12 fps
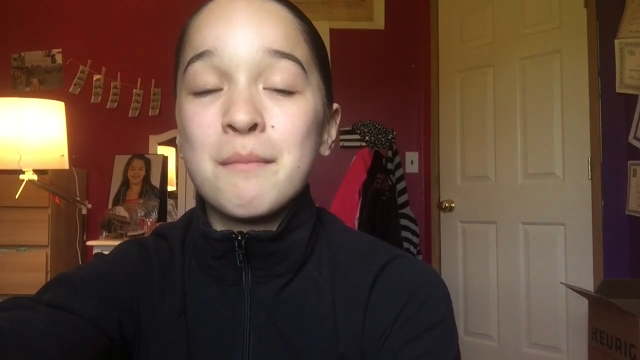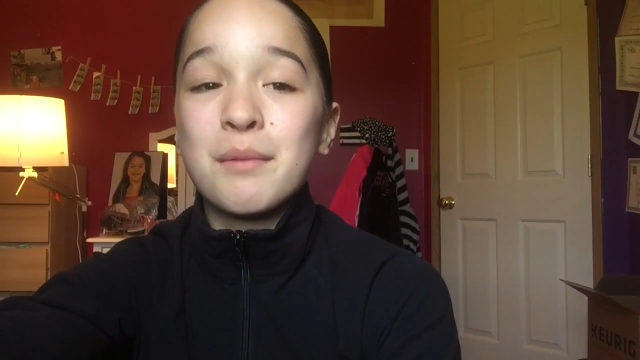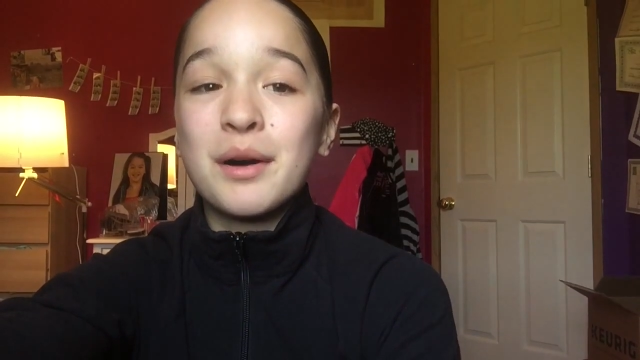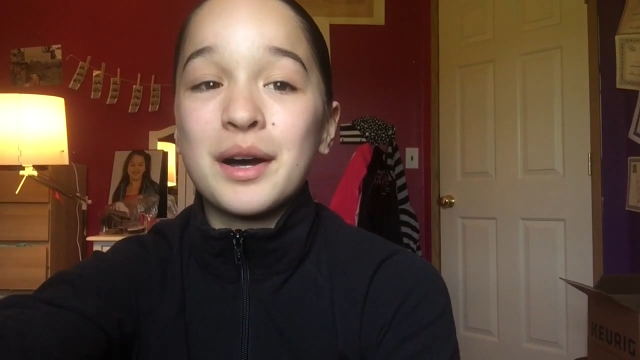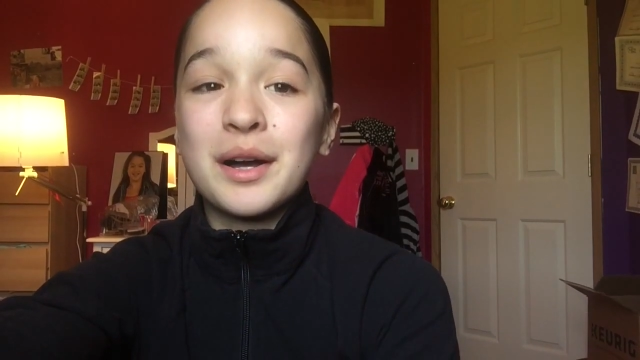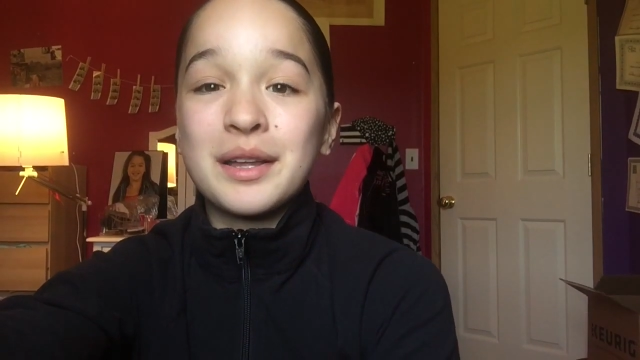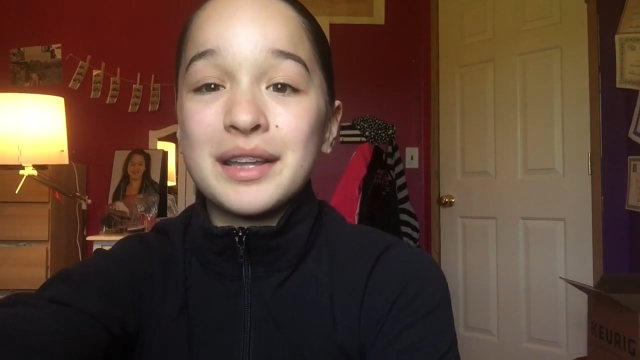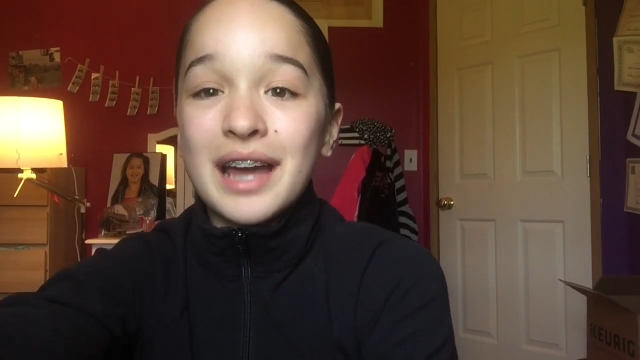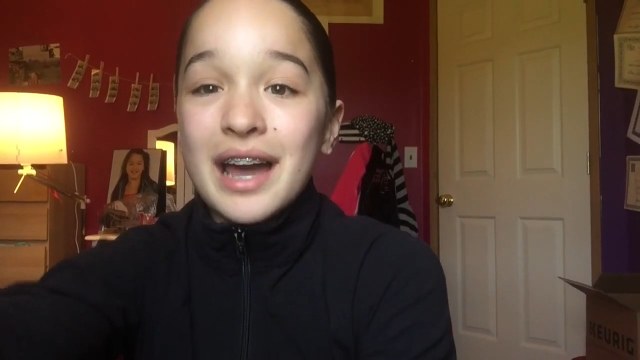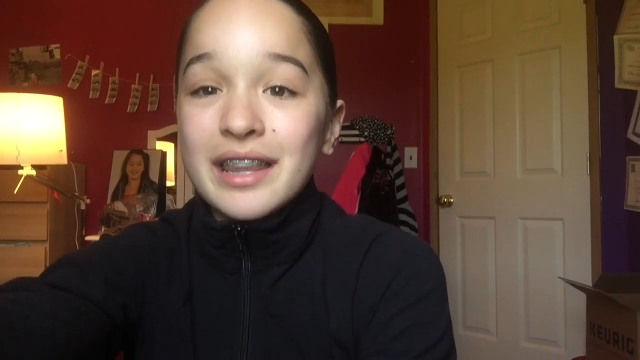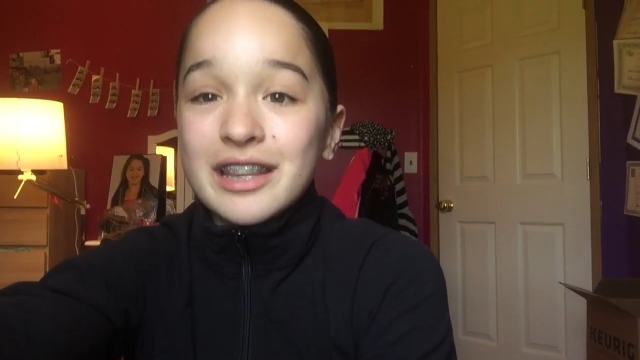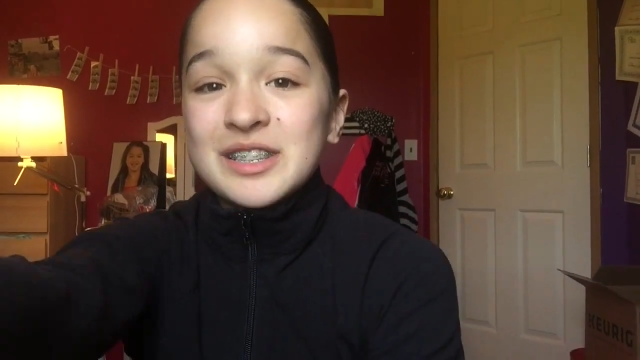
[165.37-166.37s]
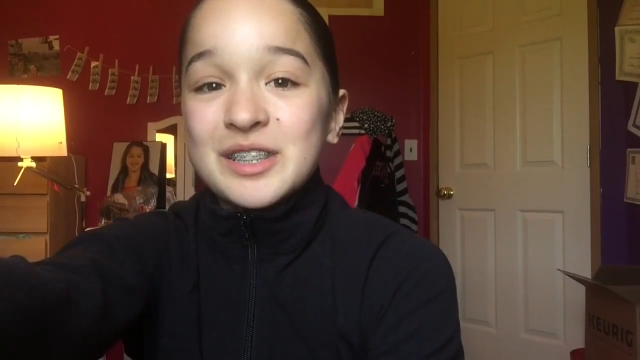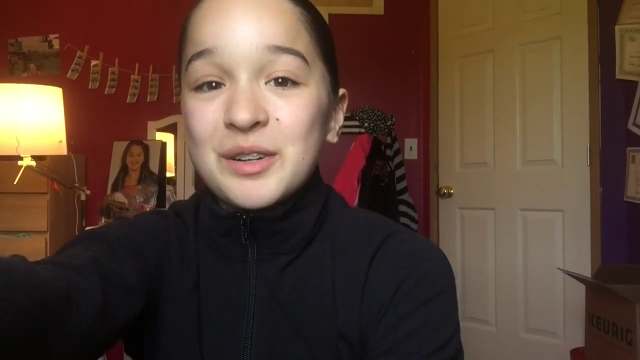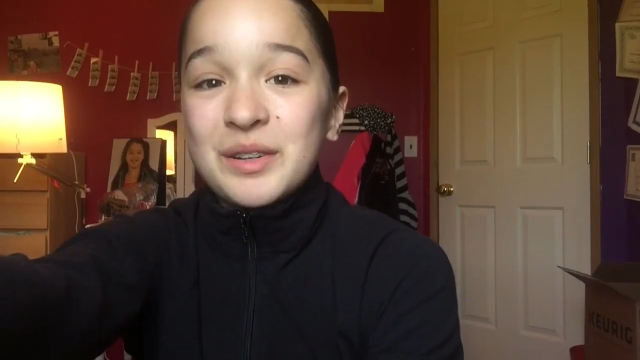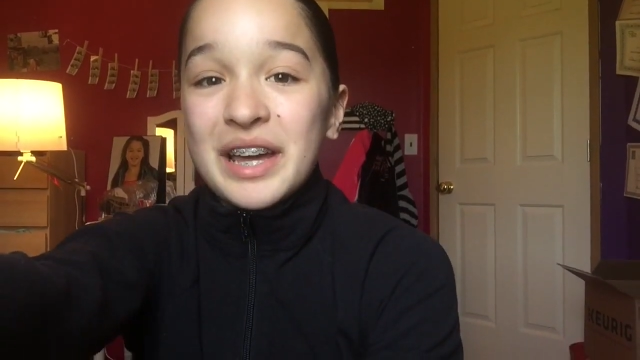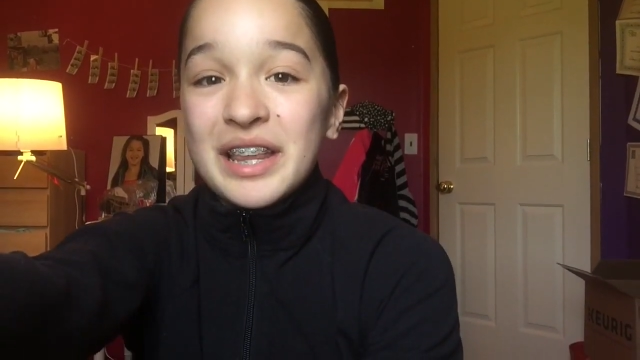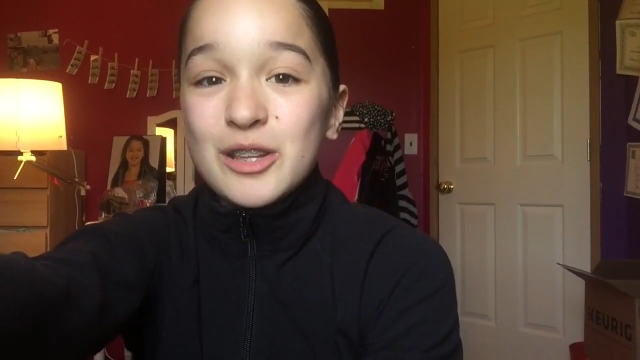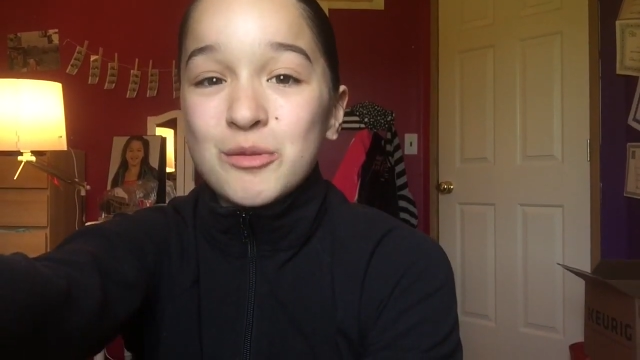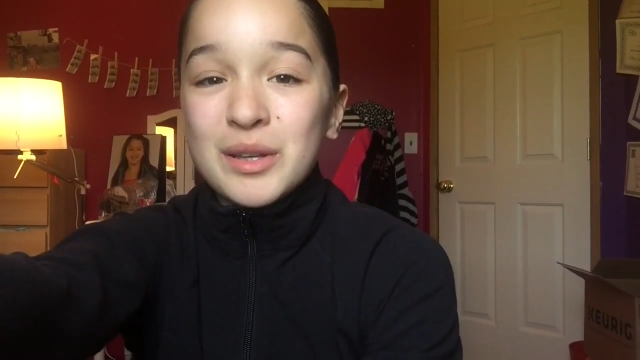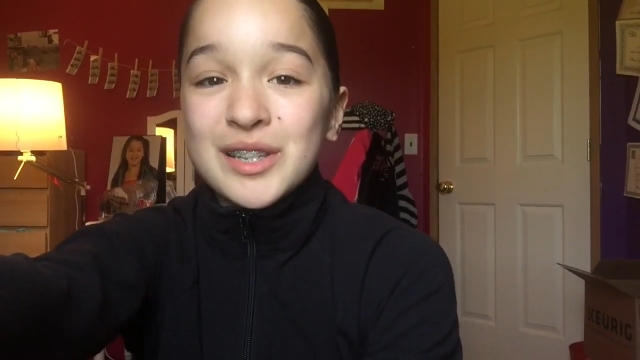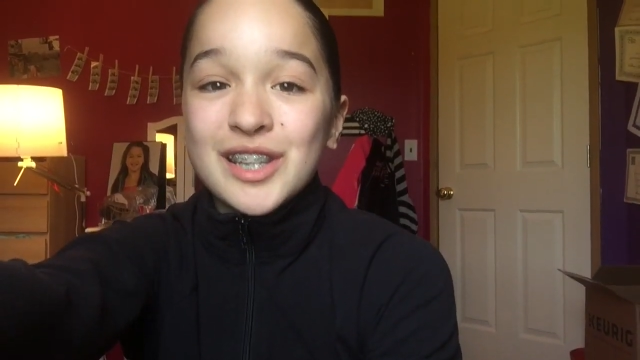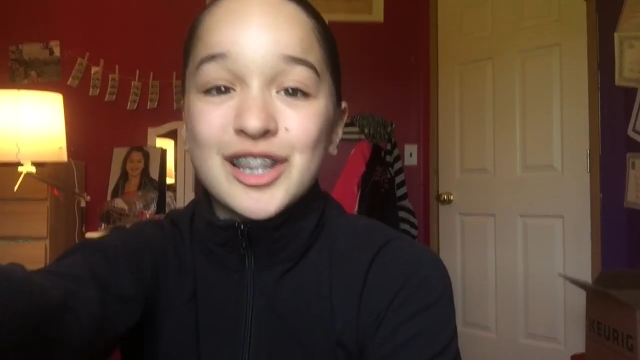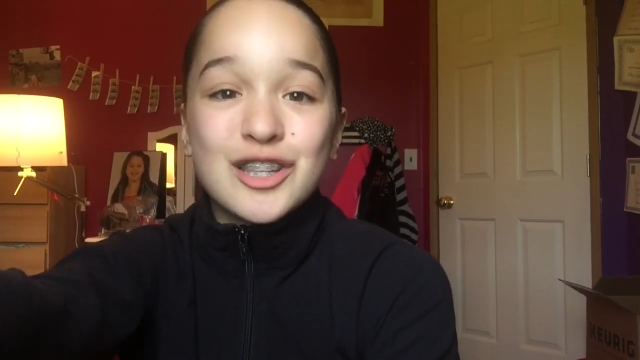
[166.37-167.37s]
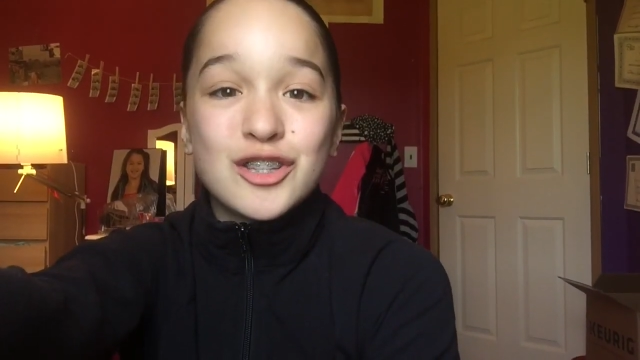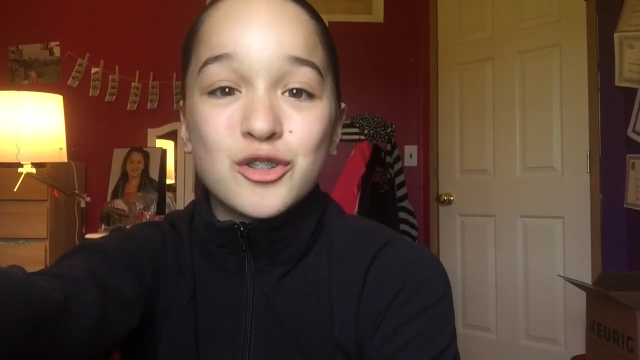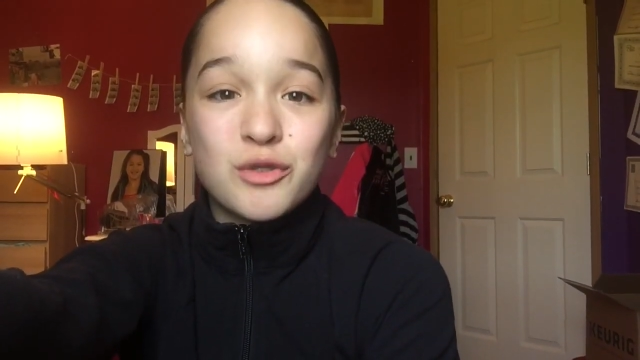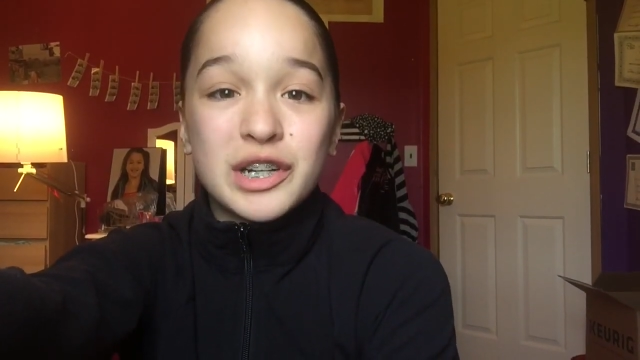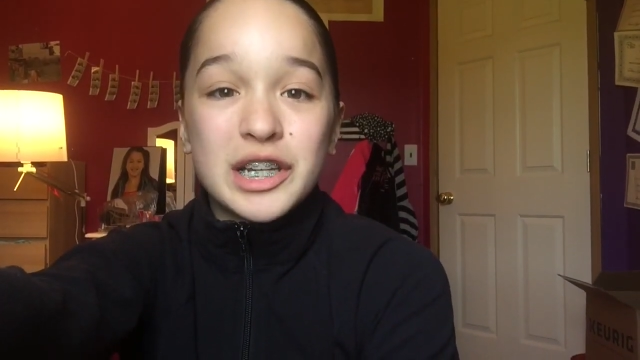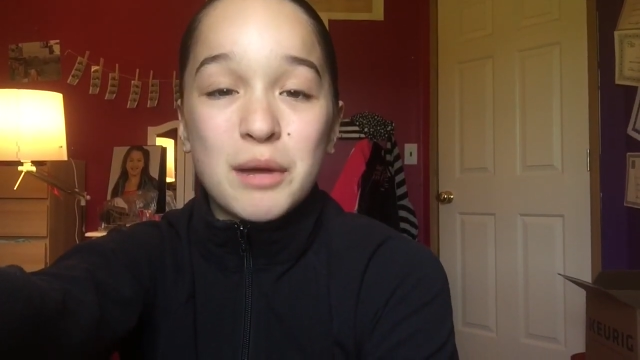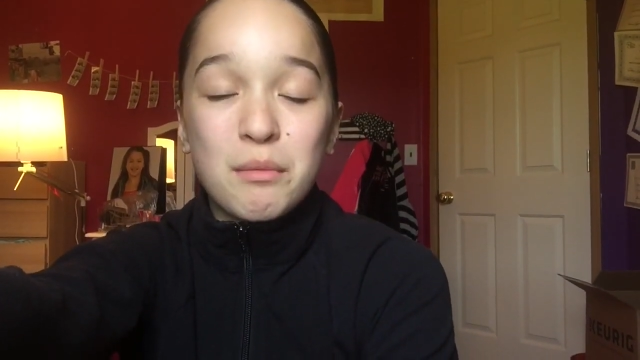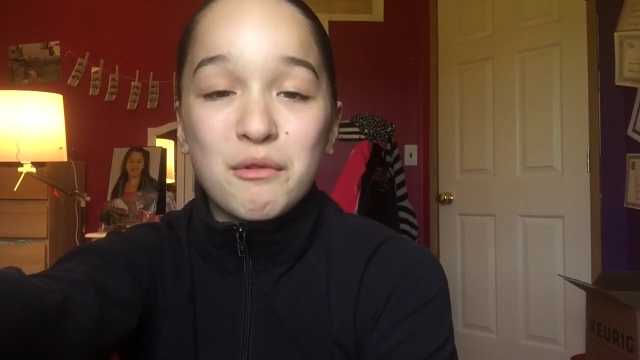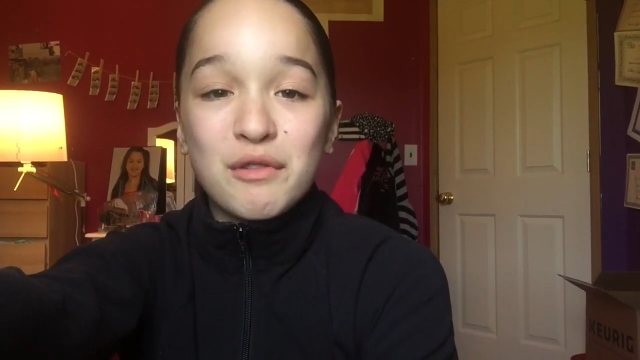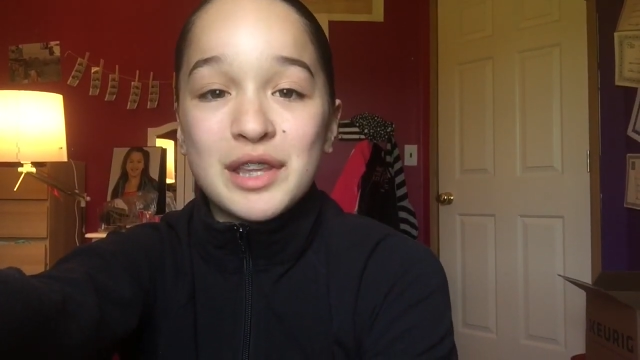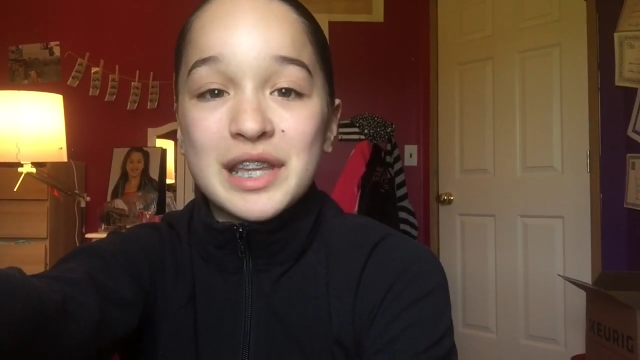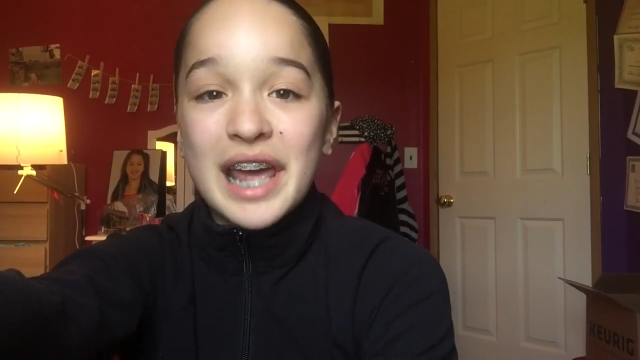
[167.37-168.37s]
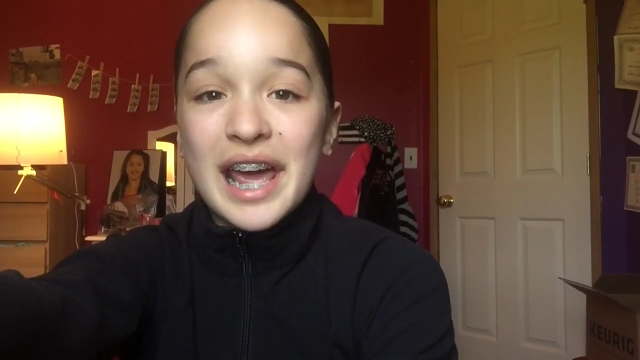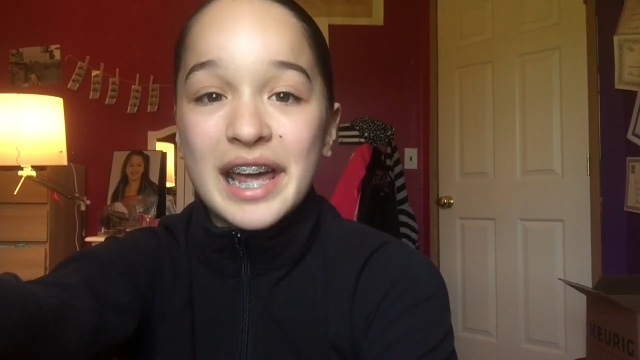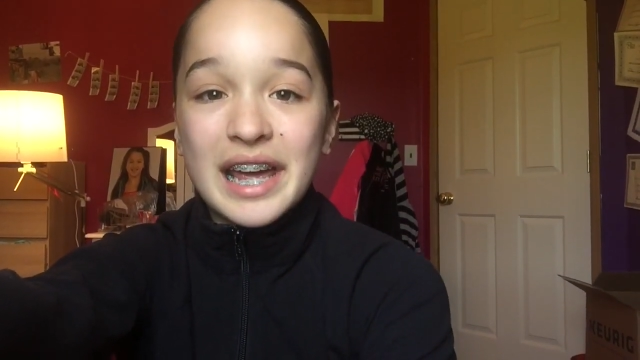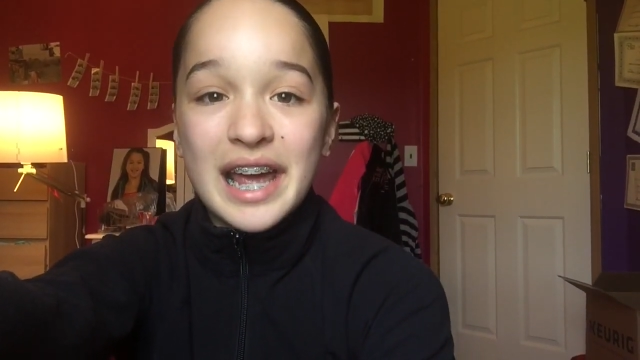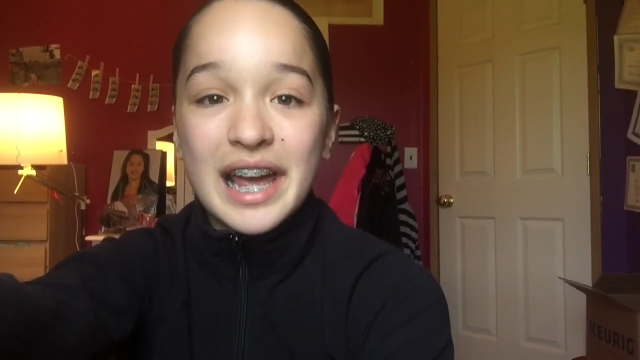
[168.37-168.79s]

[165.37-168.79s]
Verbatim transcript: But yeah, so yeah, that's basically the story time of the day.